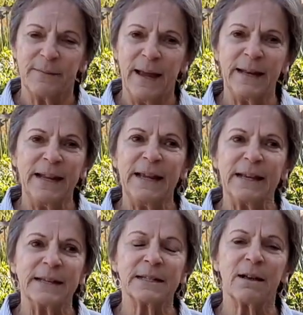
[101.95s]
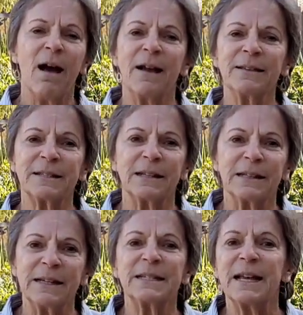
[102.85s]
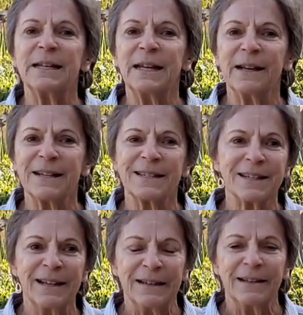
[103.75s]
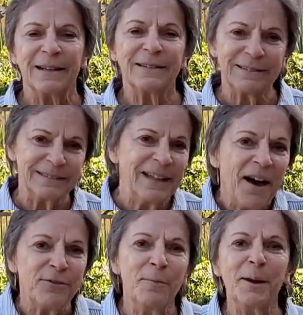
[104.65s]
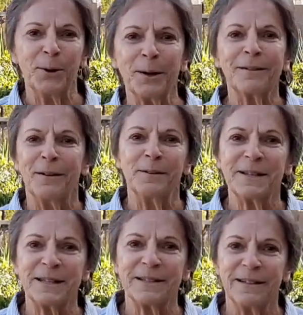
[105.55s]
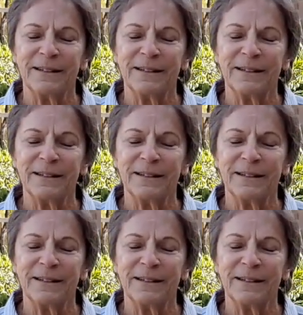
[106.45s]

and He is constantly sending us love miracles.